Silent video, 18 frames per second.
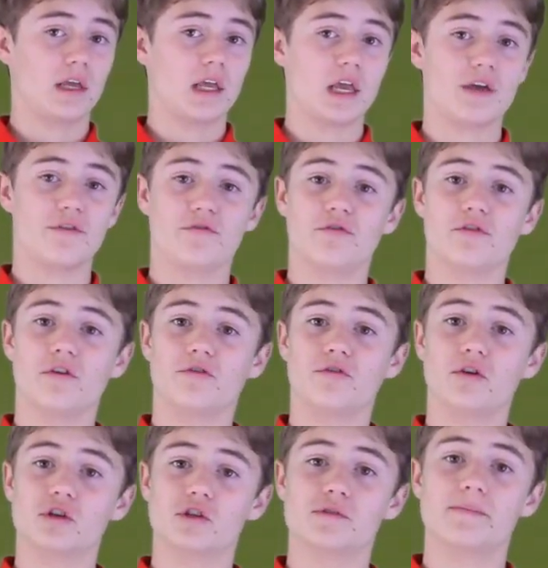if a
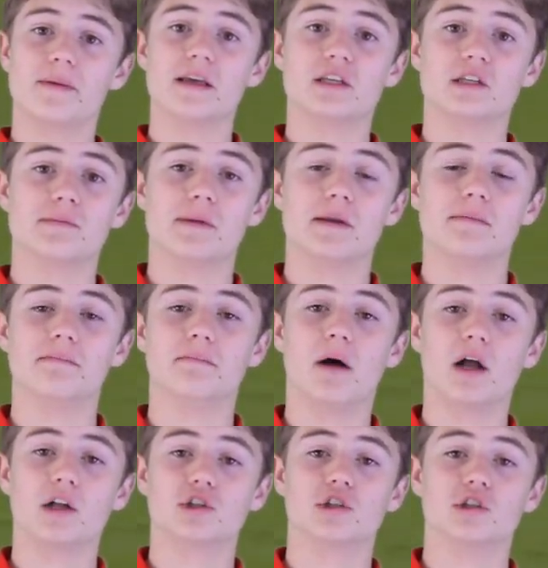first baseman
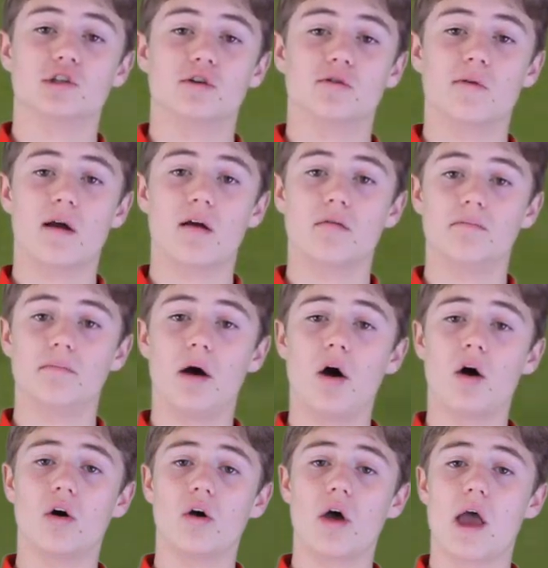botches a ground
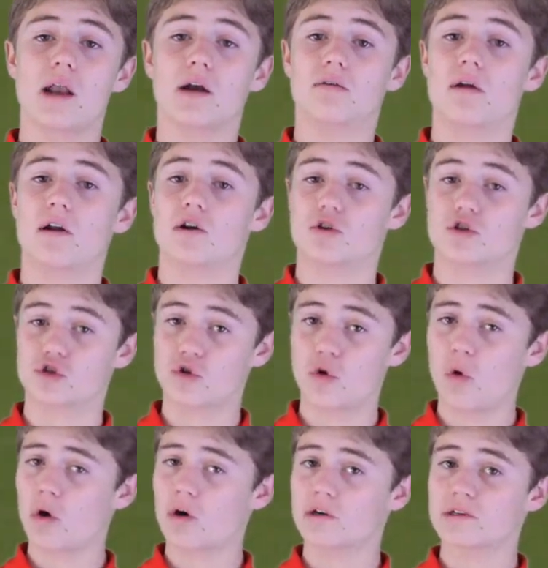ball and a runner
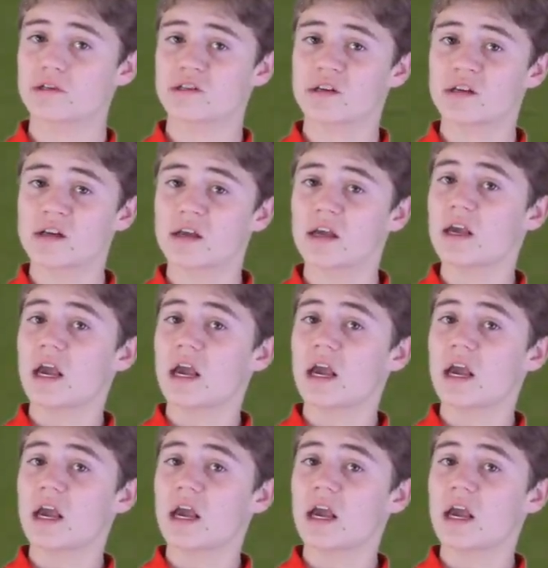scores,